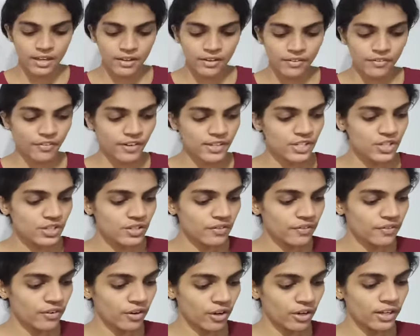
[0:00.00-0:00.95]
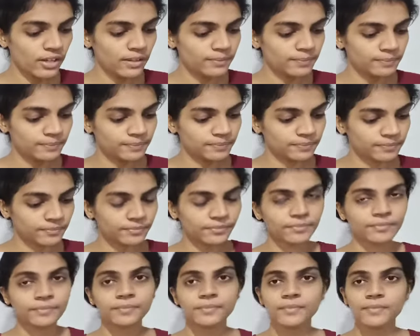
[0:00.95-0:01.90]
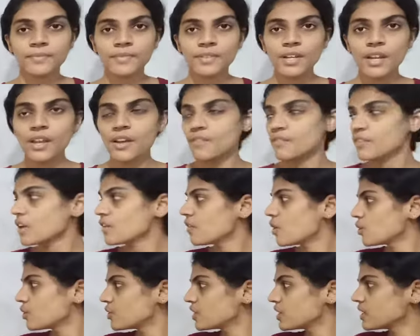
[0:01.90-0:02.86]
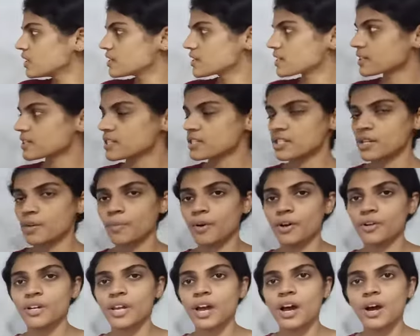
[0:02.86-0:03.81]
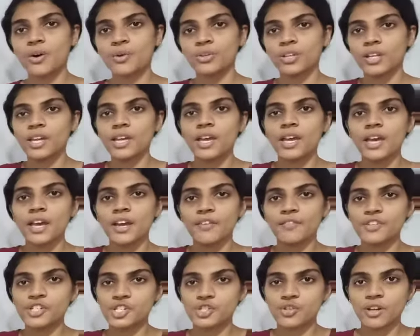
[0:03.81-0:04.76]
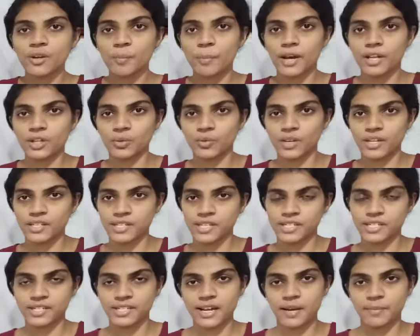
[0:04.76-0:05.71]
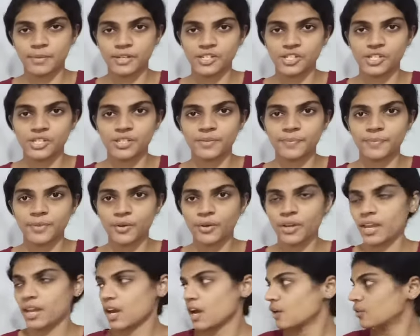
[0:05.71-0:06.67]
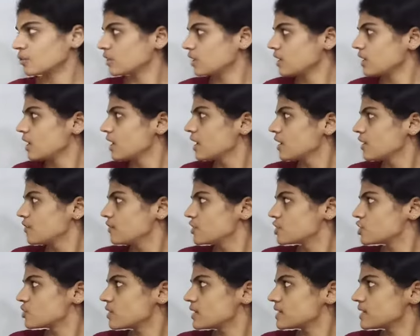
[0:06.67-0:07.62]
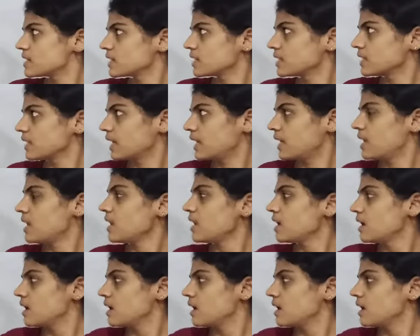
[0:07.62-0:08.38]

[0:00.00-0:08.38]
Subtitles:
first of all, we have already discussed about how the visual pathway is established. Okay, how the visual signal